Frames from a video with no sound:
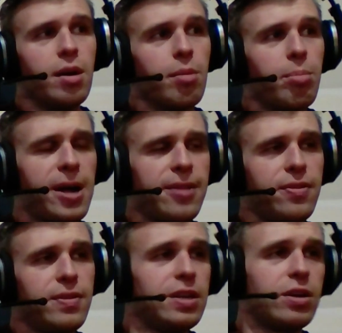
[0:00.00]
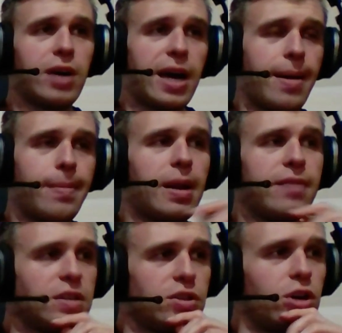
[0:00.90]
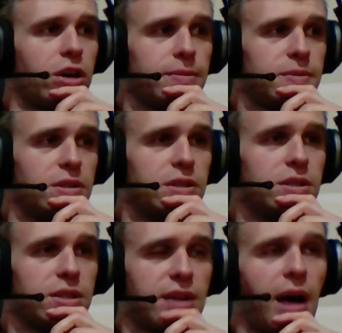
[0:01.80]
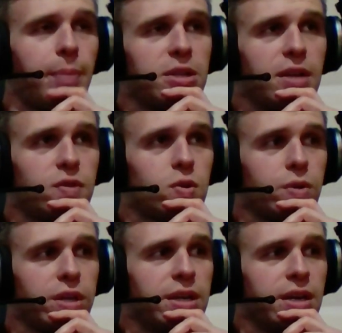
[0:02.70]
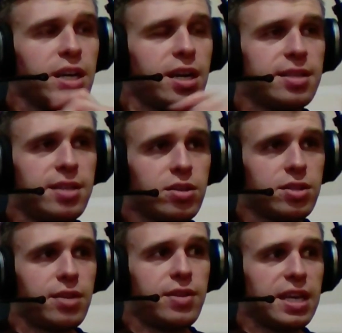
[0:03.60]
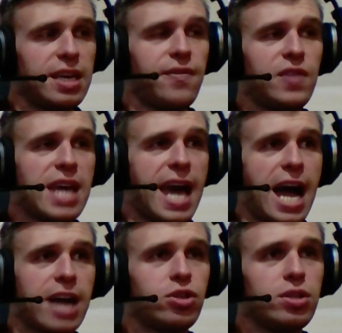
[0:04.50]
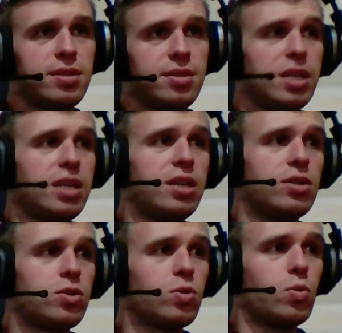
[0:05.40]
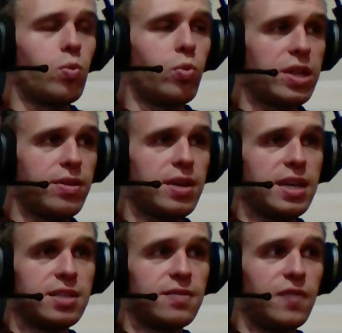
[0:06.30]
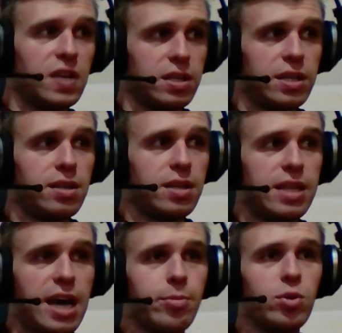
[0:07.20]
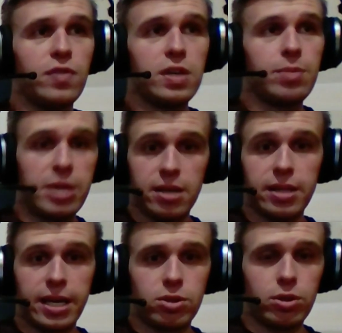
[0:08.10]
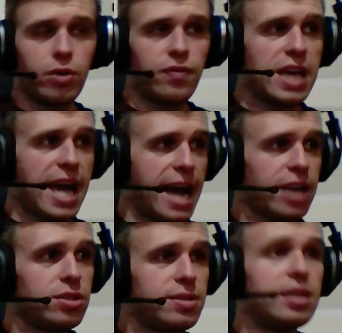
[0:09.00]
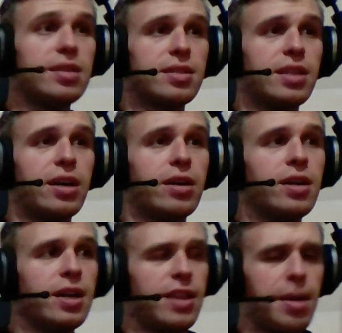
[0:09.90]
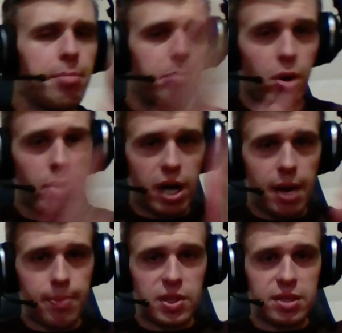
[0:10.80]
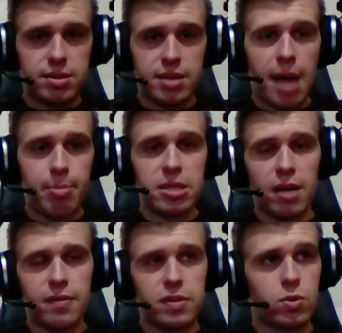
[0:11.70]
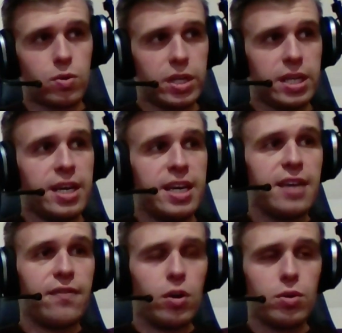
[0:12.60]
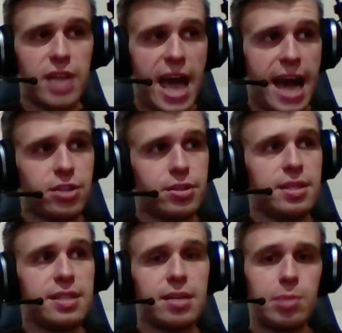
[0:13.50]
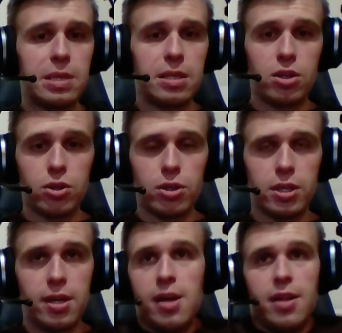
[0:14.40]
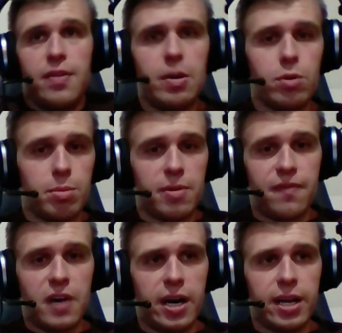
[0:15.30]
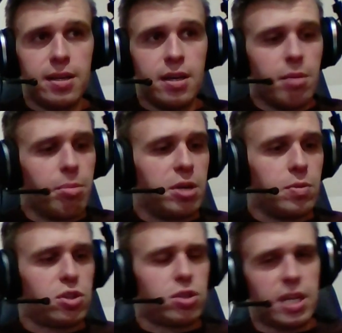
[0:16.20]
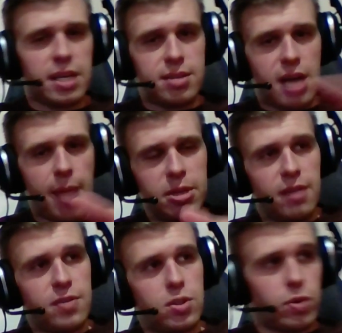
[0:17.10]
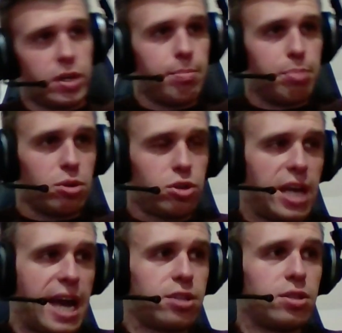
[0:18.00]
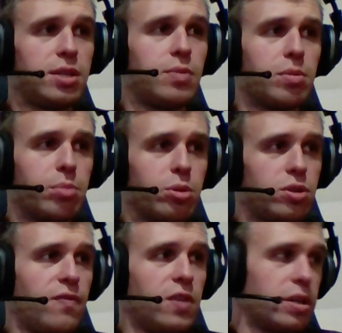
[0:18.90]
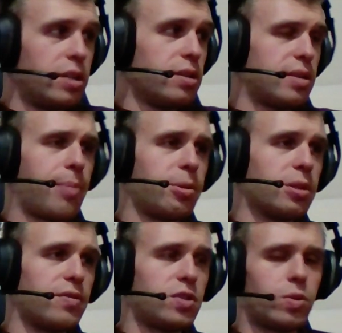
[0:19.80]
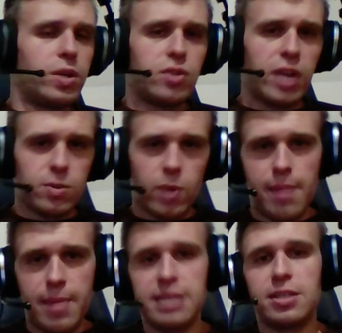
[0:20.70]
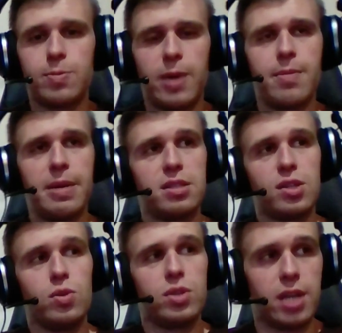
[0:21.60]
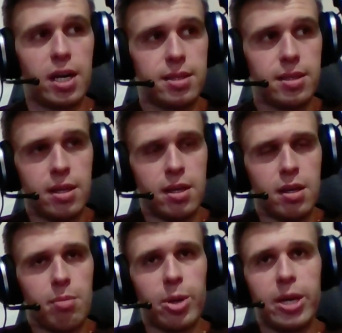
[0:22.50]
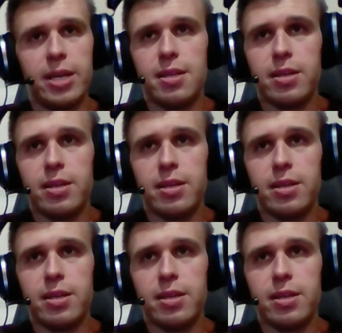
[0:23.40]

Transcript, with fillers: But I, you know, I, am not even gonna chalk it up to the, the soppy love story. Because here's the thing: if the action scenes with his villain in that movie being Electro, if the action scenes in there that broke up the soppy love story, if those action scenes had been good, then it would have been fine. But it was just like soppy love story, bullshit action scene with a bullshit villain, soppy love story. So that's why Amazing Spider-Man 2 sucked. But